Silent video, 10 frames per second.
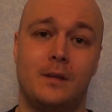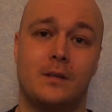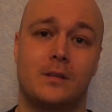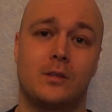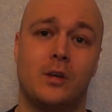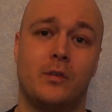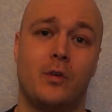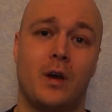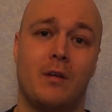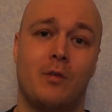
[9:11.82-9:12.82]
So if
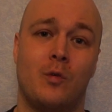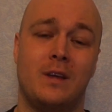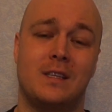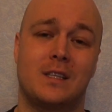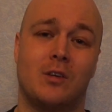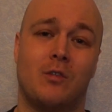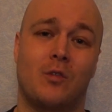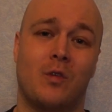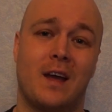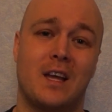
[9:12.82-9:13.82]
you have a risk of
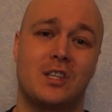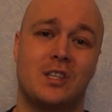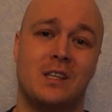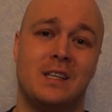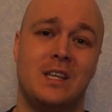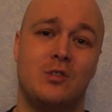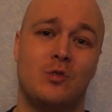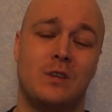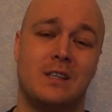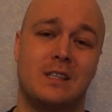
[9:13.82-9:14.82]
crashes and
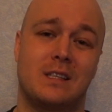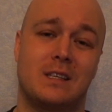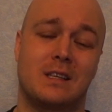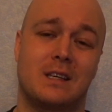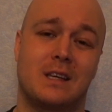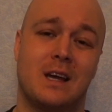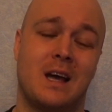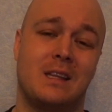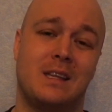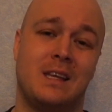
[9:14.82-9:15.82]
injuries,
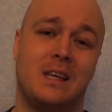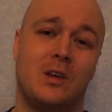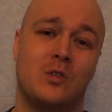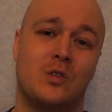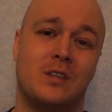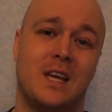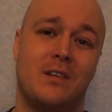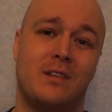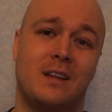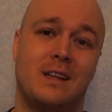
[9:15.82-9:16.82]
I think you should
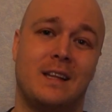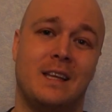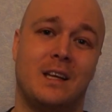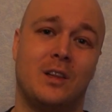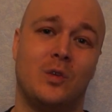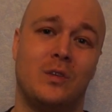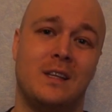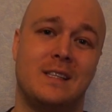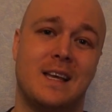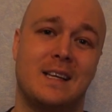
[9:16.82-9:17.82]
definitely include
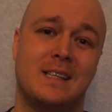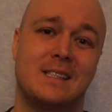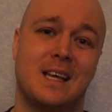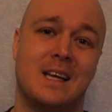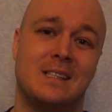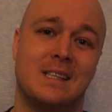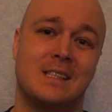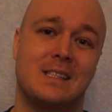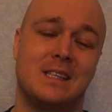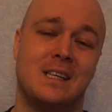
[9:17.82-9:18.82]
these
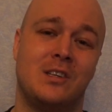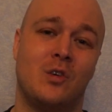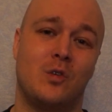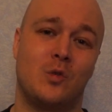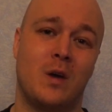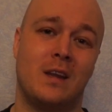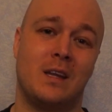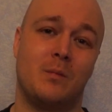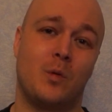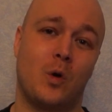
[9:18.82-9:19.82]
exercises in your
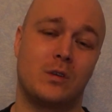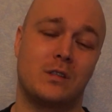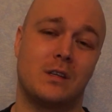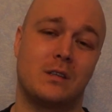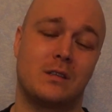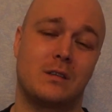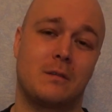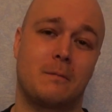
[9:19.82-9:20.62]
training process.